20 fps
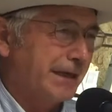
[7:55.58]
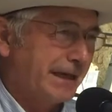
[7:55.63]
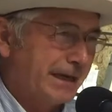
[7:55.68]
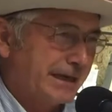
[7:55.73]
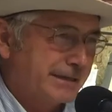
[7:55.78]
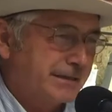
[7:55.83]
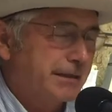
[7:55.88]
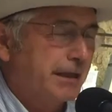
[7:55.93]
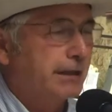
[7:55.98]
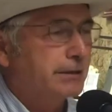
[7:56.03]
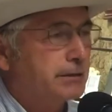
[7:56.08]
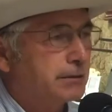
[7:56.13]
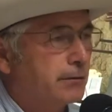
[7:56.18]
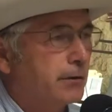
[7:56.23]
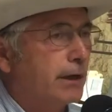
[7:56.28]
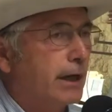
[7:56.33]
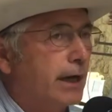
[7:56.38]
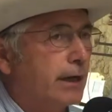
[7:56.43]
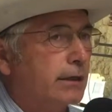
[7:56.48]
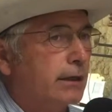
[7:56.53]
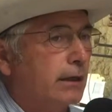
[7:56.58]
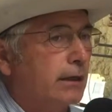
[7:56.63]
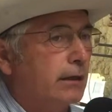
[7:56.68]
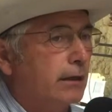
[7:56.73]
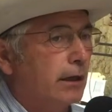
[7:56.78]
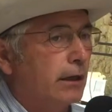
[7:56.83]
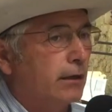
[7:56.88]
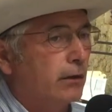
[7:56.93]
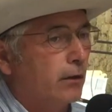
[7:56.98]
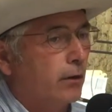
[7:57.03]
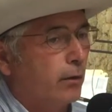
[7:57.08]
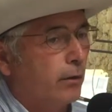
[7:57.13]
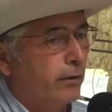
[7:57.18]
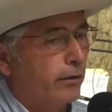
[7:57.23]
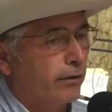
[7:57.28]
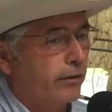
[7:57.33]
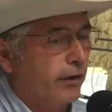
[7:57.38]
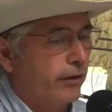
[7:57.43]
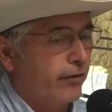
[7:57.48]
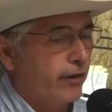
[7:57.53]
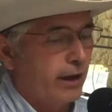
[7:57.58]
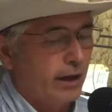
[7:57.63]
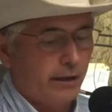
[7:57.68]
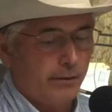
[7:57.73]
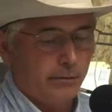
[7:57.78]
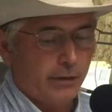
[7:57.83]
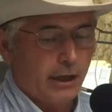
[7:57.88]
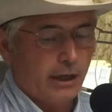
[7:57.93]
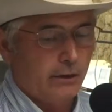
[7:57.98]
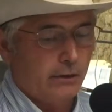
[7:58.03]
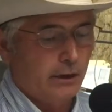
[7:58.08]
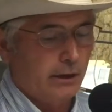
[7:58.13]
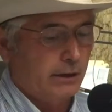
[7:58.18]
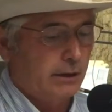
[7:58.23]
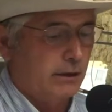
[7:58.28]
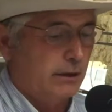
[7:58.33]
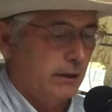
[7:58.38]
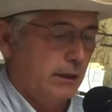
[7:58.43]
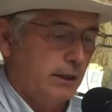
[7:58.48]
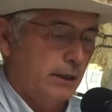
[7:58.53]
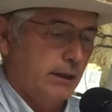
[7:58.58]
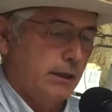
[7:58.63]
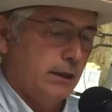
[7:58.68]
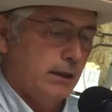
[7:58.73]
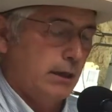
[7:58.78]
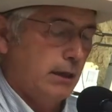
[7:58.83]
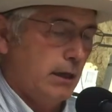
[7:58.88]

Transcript: Yes, that's correct. And you know, the thing about it,